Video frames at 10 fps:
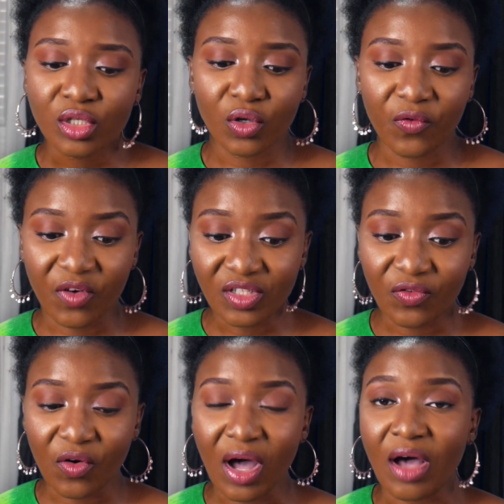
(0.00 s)
So first
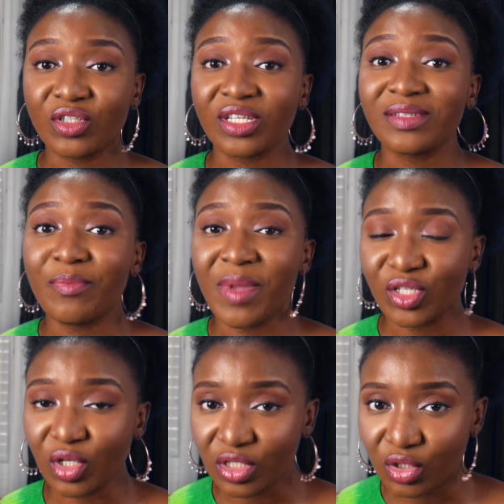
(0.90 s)
of all, I'll just
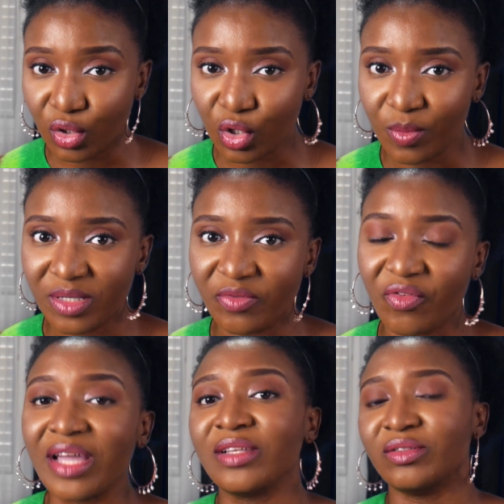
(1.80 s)
mention the documents
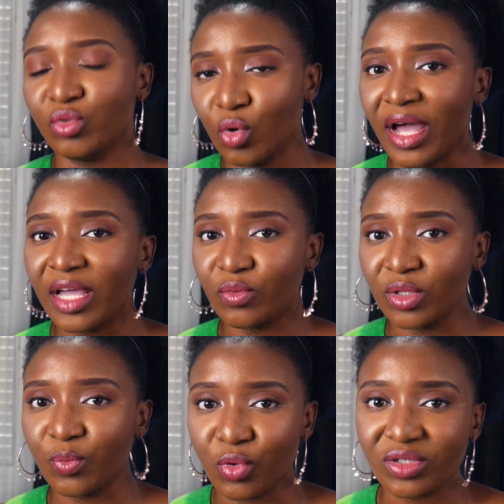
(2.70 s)
before I go ahead with
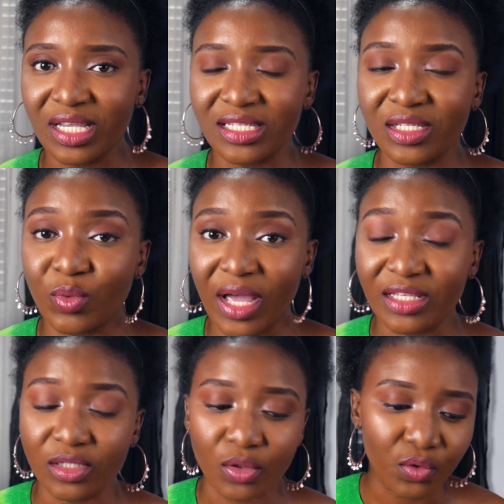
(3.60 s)
the processes we
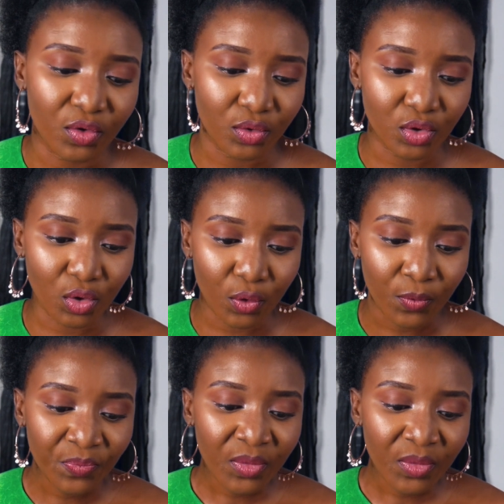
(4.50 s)
had to go through. So